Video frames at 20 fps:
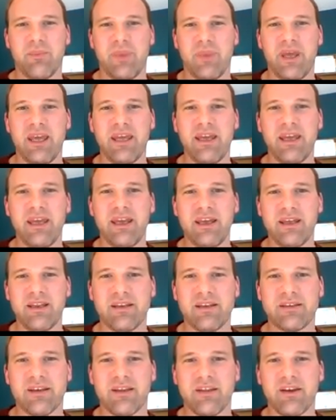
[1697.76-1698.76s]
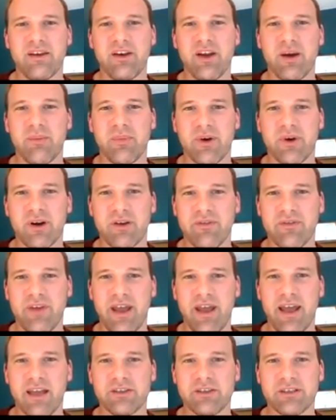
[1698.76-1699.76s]
p to the number of
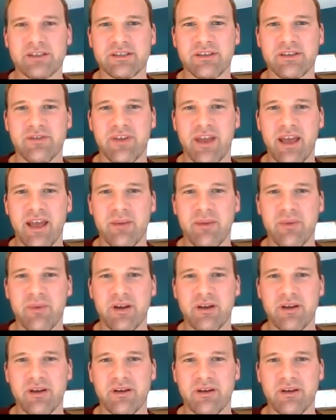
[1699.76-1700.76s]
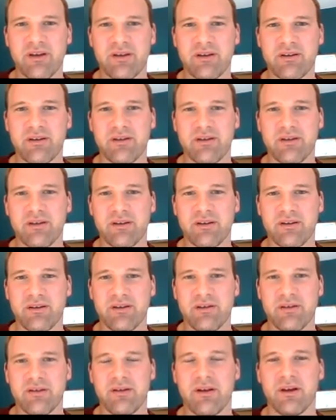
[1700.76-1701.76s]
edges of gamma
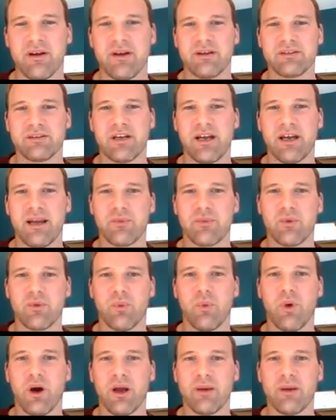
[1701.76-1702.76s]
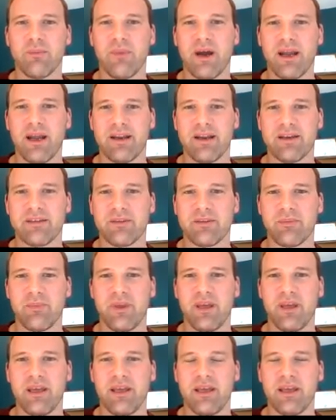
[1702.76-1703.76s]
times 1 minus
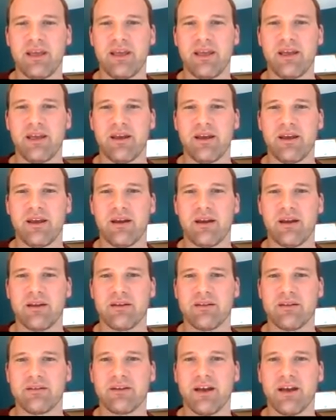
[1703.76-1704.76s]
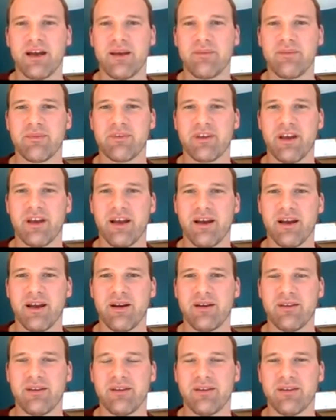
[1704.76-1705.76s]
p times,
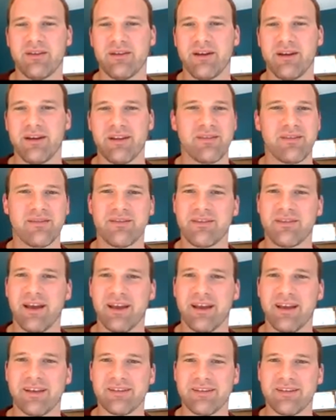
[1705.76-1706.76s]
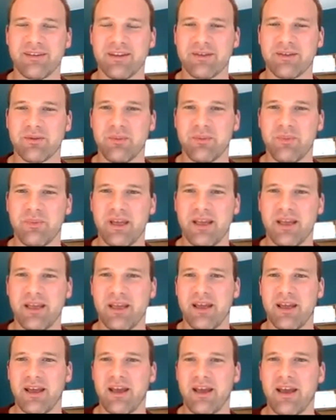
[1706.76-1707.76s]
I guess this would
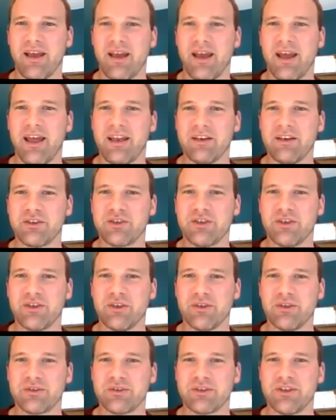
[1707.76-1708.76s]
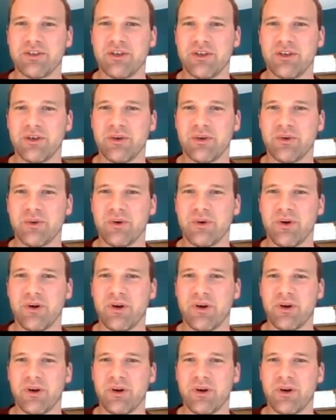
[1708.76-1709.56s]
be n choose 2